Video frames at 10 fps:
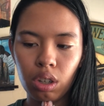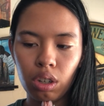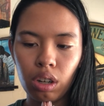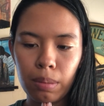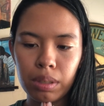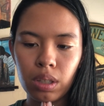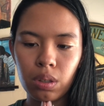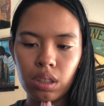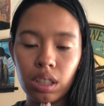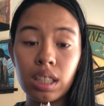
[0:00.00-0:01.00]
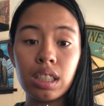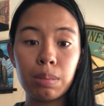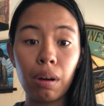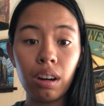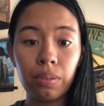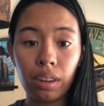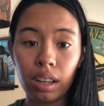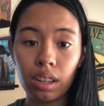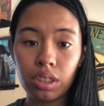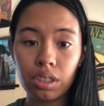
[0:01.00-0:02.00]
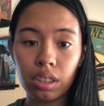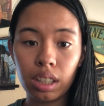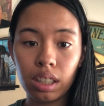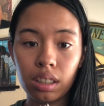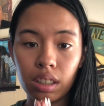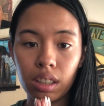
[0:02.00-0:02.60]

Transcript: her episodes in Spotify actually.